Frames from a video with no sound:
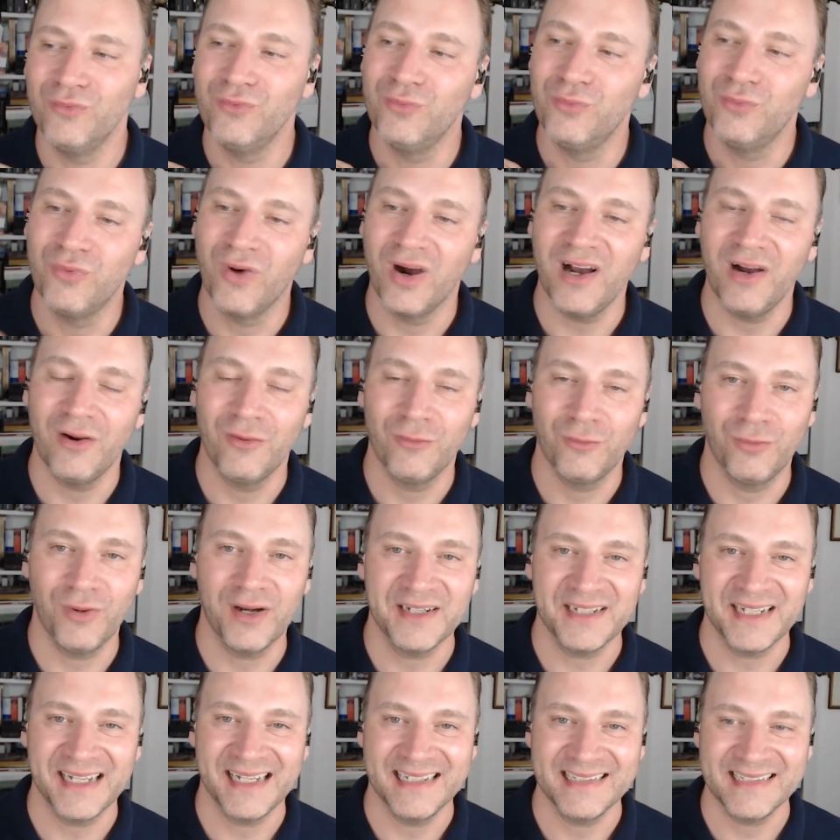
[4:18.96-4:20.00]

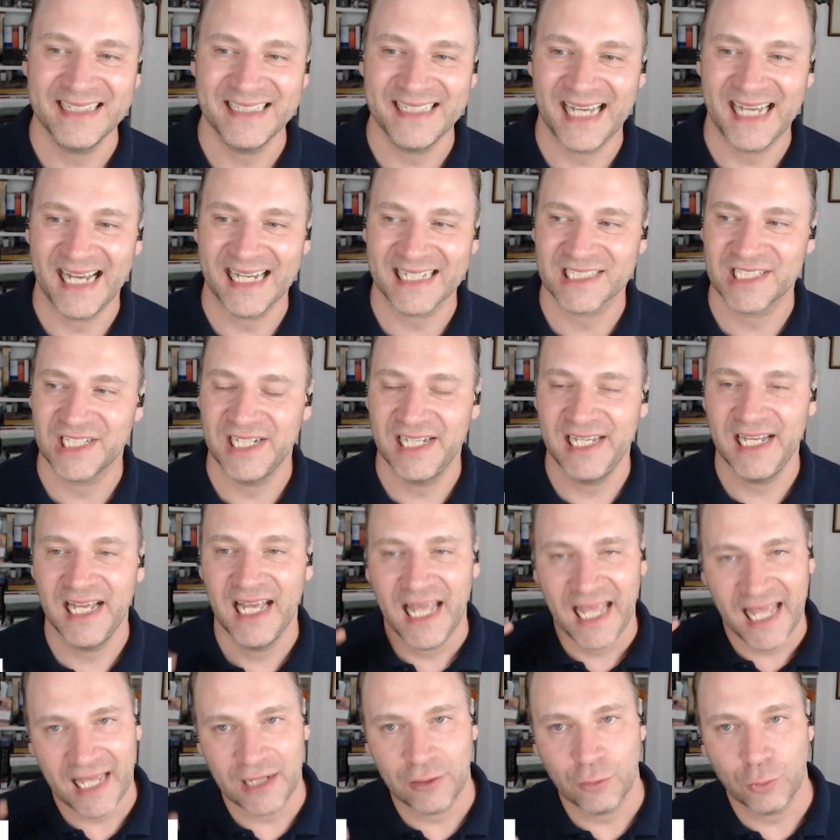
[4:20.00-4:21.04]
What is it
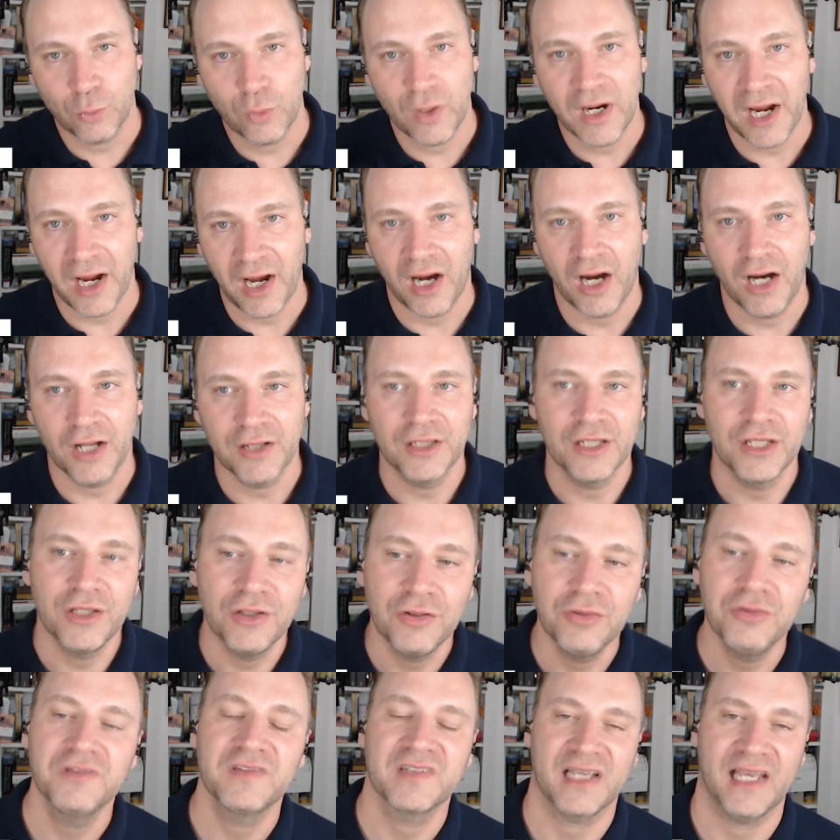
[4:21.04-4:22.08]
actually, and where are the
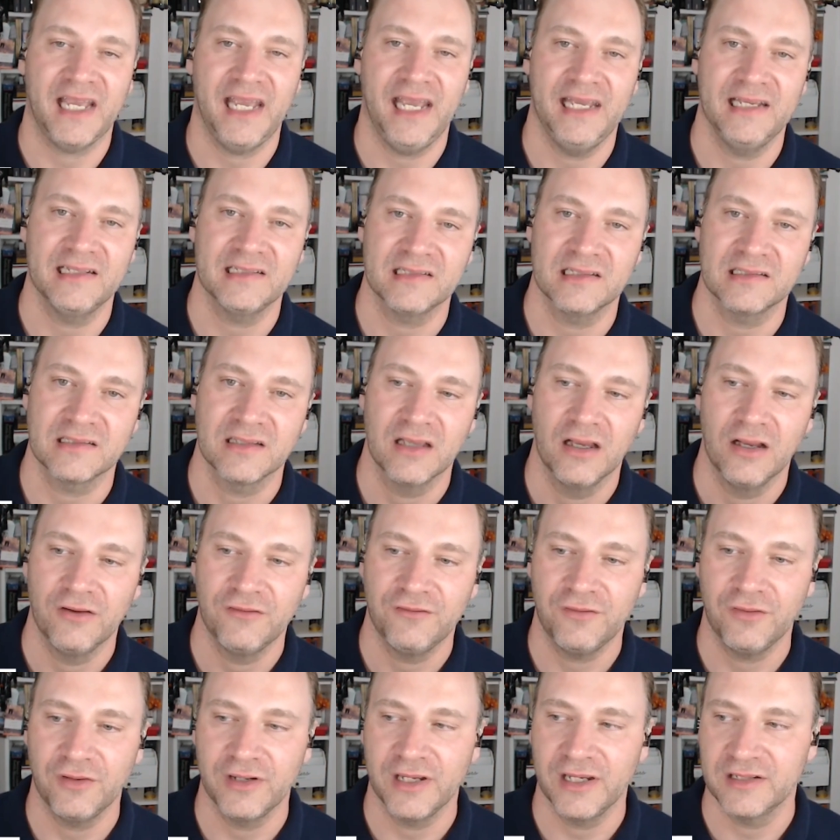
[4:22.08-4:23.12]
use cases
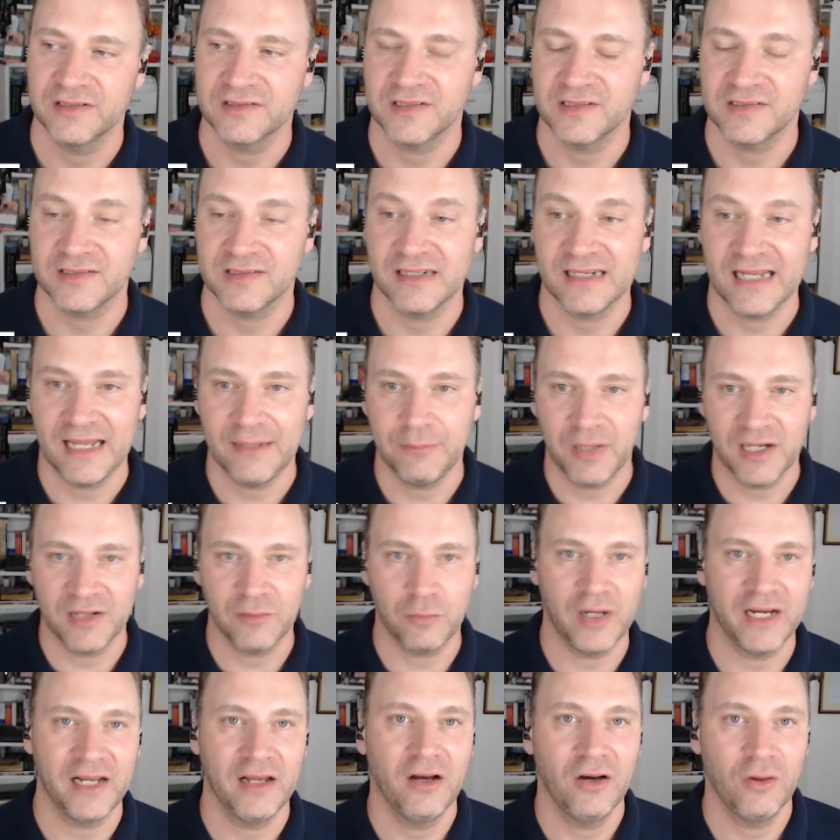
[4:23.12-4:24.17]
for your assistant? And by
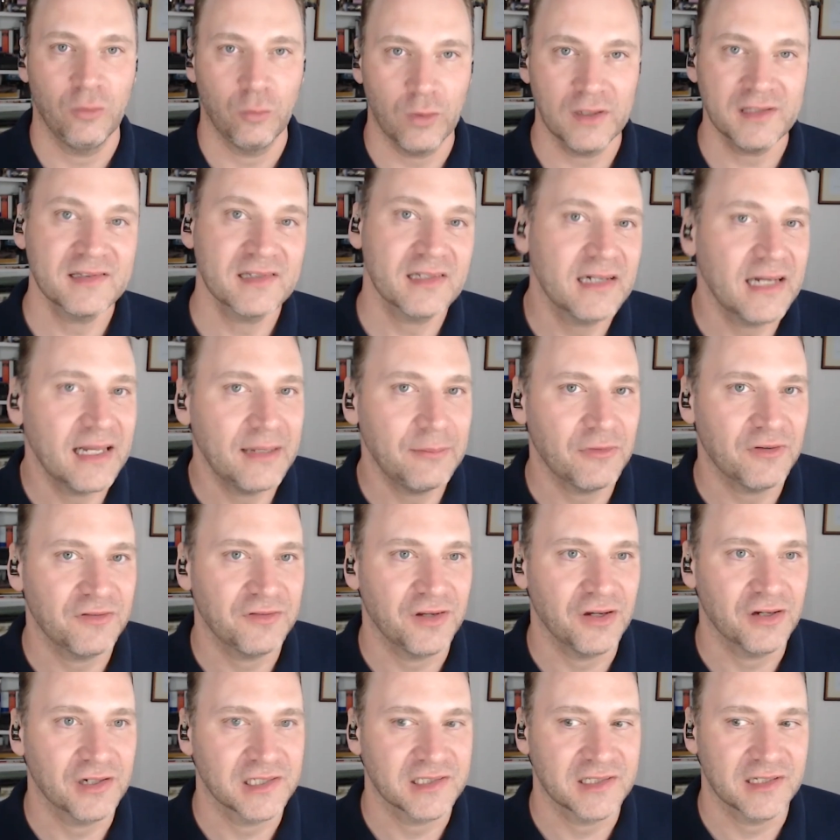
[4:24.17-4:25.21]
the way, what's the name
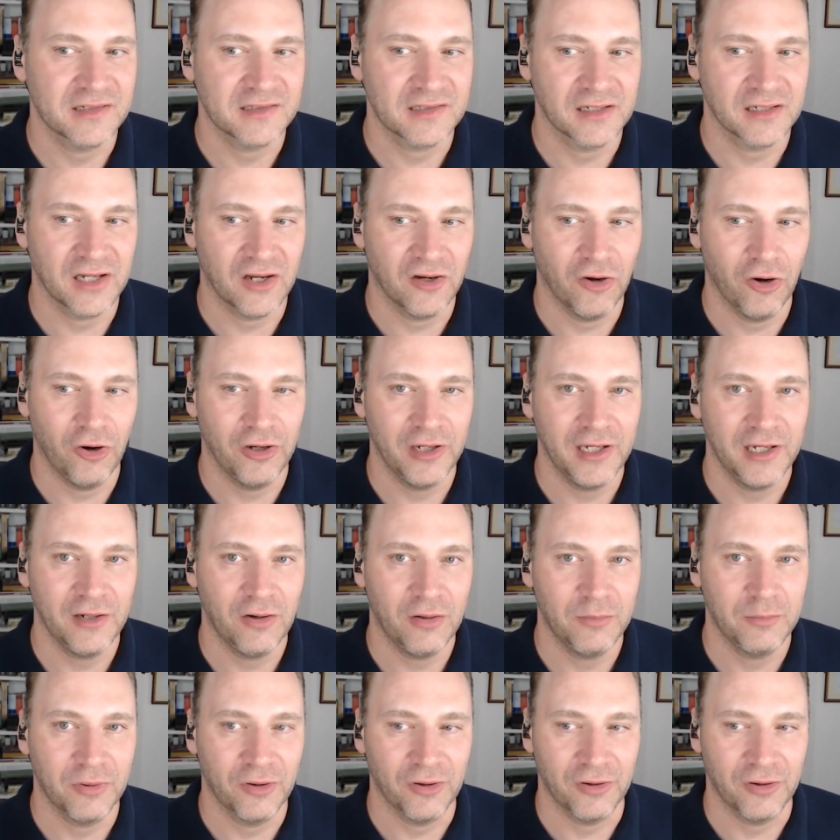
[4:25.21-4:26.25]
of your assistant, Ernie or